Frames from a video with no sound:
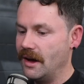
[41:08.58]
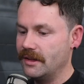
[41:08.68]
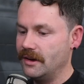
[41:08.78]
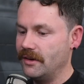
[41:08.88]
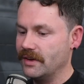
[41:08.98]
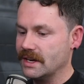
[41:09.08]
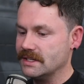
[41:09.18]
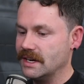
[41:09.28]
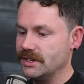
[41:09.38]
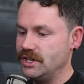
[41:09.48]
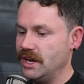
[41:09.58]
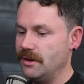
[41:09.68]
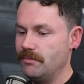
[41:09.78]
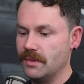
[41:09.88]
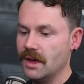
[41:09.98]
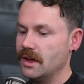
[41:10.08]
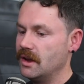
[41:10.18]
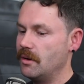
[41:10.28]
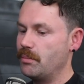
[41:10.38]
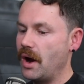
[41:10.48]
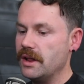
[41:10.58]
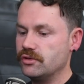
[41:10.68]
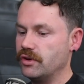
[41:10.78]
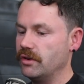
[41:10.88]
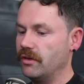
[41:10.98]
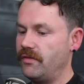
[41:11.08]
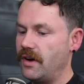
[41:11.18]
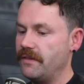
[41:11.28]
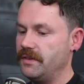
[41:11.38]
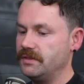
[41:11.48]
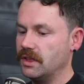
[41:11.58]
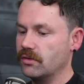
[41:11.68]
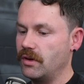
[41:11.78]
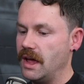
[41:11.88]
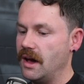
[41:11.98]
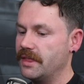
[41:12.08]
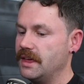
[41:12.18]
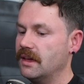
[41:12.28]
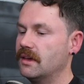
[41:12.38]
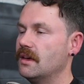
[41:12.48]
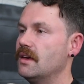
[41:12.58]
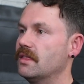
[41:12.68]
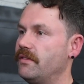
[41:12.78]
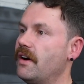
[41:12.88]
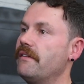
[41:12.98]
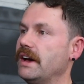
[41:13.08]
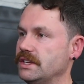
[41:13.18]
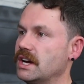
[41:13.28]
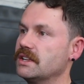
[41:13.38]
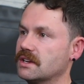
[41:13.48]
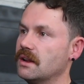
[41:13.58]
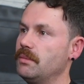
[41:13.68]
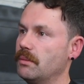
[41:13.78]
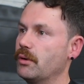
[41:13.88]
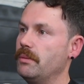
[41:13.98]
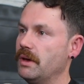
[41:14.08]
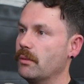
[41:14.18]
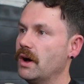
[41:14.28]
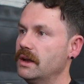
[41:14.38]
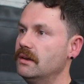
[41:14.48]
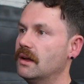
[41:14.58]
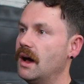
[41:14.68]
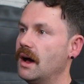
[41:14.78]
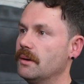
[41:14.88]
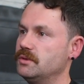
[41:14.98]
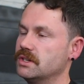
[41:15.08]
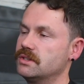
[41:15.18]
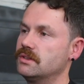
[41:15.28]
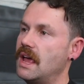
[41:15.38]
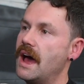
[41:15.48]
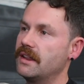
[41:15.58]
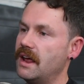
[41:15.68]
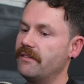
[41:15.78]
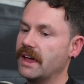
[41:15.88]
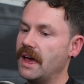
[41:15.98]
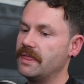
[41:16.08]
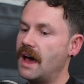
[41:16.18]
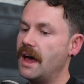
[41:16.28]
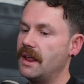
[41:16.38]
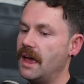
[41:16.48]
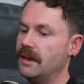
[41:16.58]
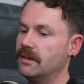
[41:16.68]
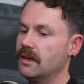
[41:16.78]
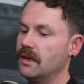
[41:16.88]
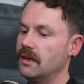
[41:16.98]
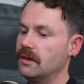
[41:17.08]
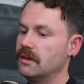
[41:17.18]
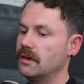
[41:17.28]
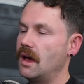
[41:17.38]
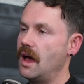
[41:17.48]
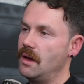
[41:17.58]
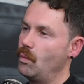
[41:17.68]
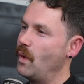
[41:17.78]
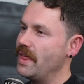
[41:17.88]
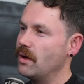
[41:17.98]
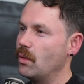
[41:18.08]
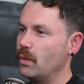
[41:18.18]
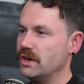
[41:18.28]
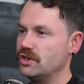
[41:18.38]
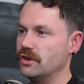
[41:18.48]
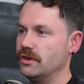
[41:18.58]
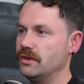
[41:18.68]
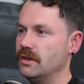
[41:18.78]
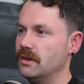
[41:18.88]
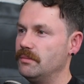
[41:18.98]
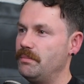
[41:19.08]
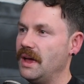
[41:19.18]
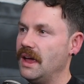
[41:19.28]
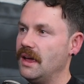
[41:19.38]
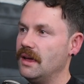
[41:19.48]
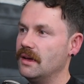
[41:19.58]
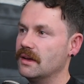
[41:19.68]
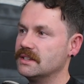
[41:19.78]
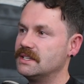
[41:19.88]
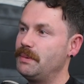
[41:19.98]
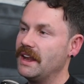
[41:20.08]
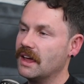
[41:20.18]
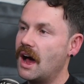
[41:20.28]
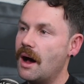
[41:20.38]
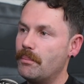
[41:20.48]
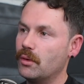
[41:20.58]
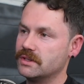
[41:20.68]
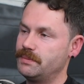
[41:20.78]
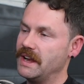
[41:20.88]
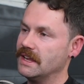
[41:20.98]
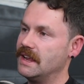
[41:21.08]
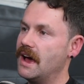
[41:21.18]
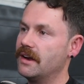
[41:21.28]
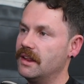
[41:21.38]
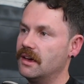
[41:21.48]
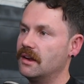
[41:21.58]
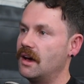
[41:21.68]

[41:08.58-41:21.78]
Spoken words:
I don't know if I could touch him. You know, Braden Trindle, 553. I think the 5'8" chat's going to be a pretty big one. Just how to navigate that and whether we should be spending up or spending down in it,